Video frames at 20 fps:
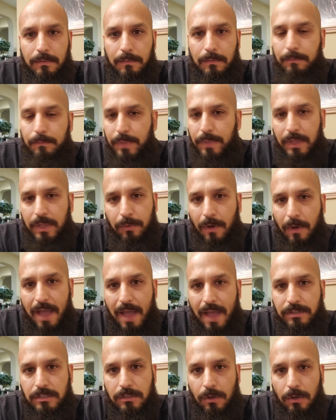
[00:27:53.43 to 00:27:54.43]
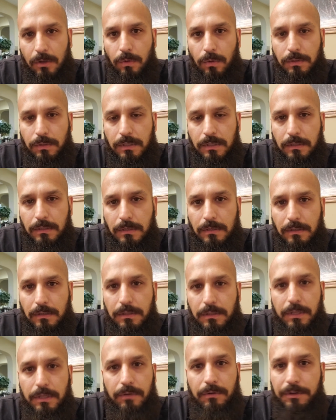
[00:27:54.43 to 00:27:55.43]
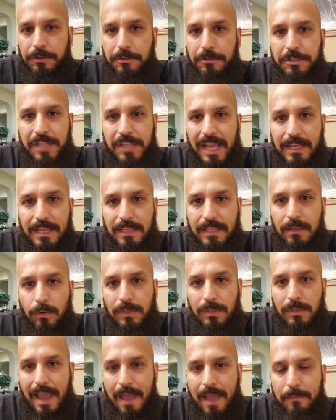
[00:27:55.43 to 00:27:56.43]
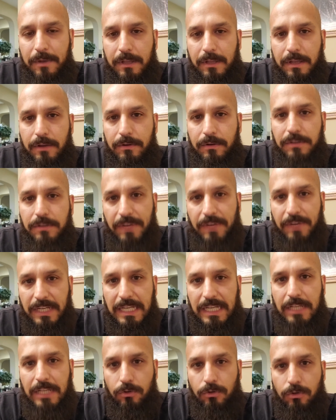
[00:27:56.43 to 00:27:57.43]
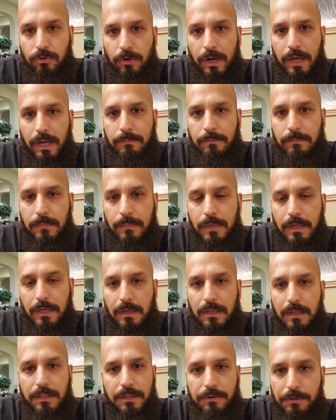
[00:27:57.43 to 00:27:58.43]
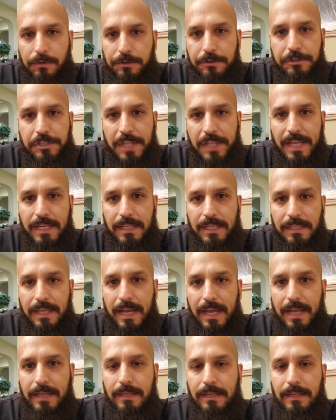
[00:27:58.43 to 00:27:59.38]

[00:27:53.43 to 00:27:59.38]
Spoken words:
People haven't sold. They're understanding that what's happening here is financial crime. They're understanding that